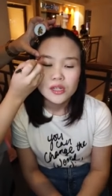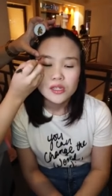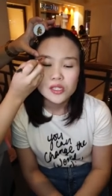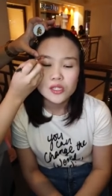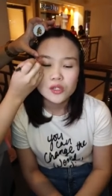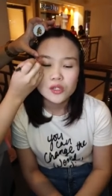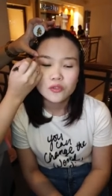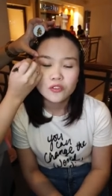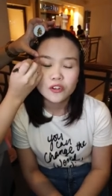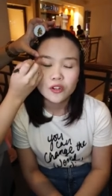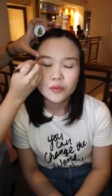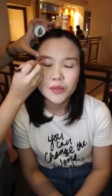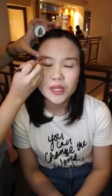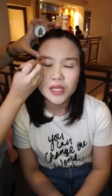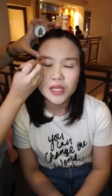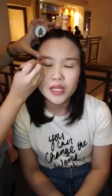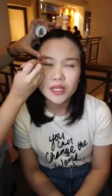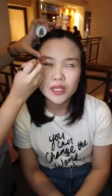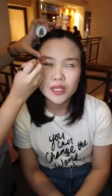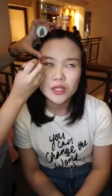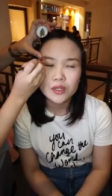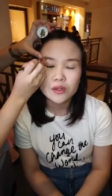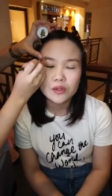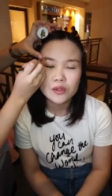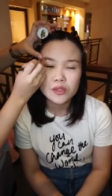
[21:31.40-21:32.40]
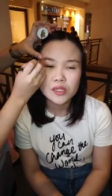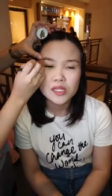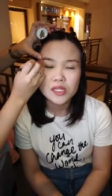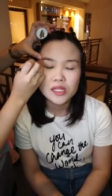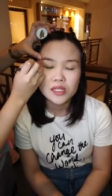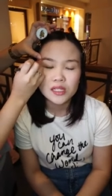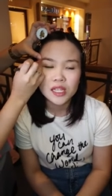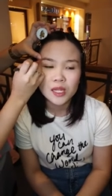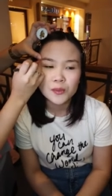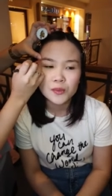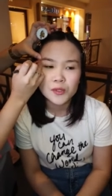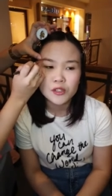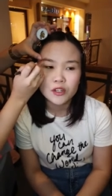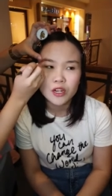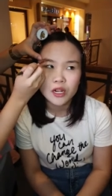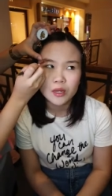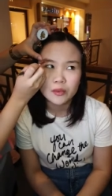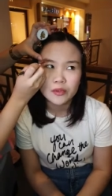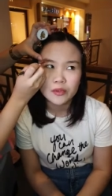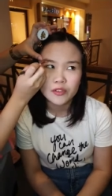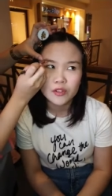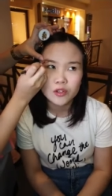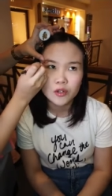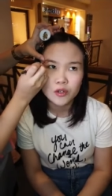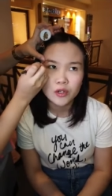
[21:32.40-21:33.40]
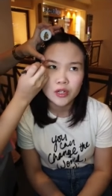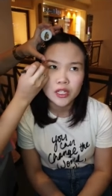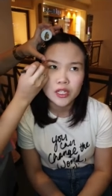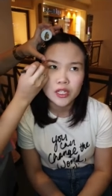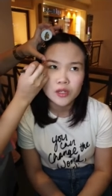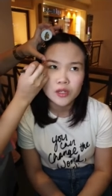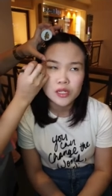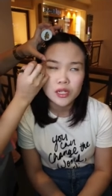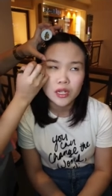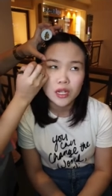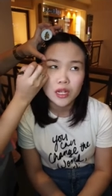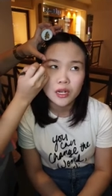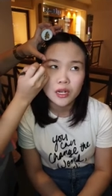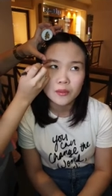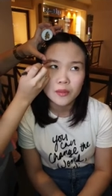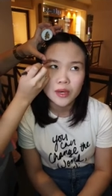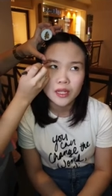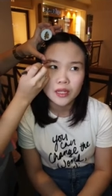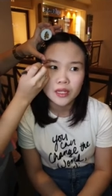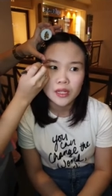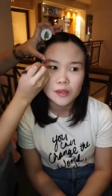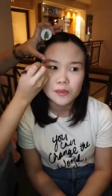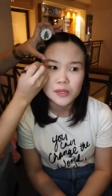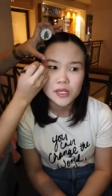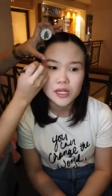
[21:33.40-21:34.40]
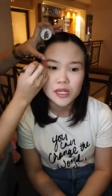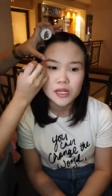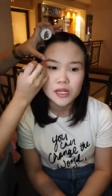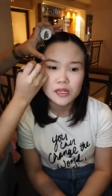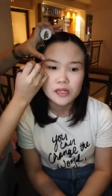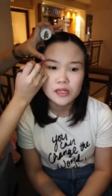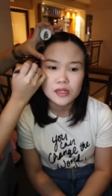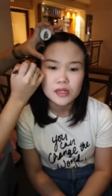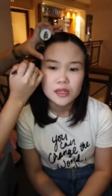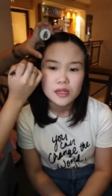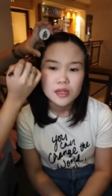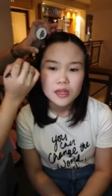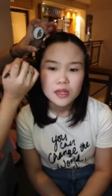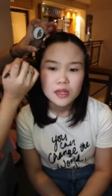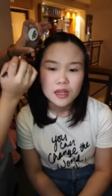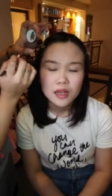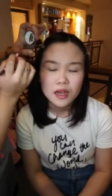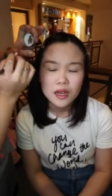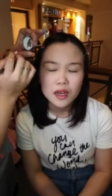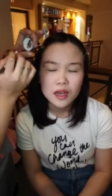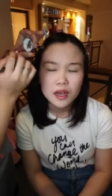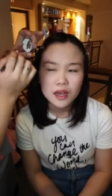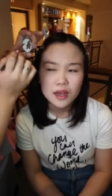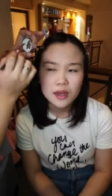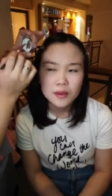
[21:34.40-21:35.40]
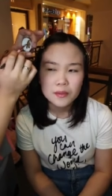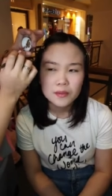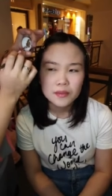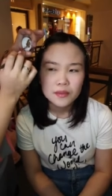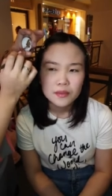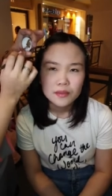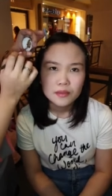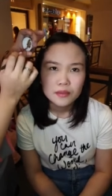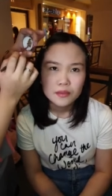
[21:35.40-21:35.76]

So for me, use lip scrub if you're gonna use a lot of matte lipsticks, um,